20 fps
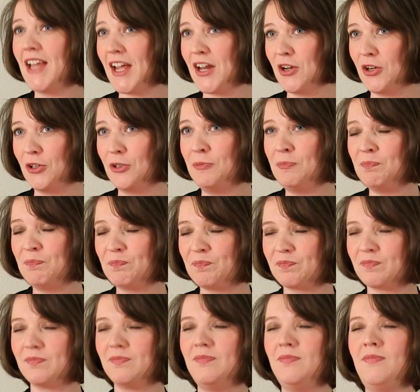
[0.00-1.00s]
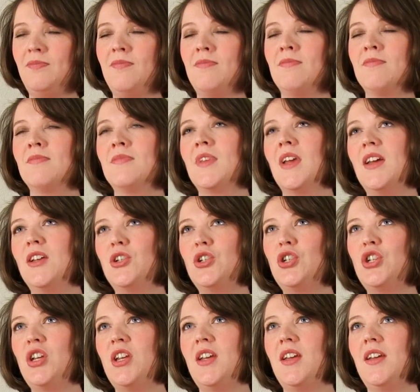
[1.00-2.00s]
later,
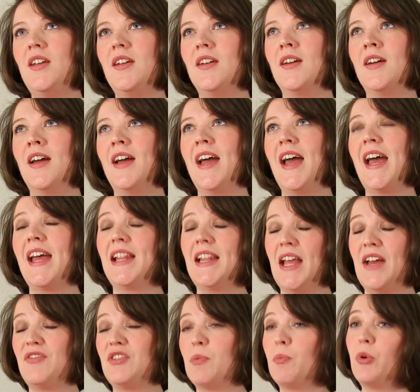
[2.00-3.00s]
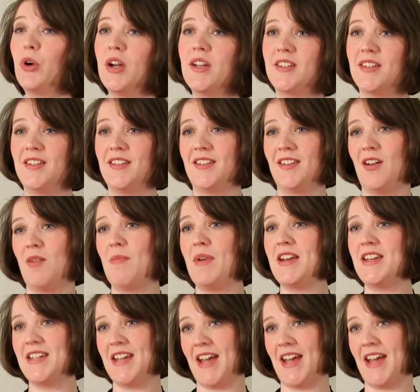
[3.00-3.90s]
she had left a present on my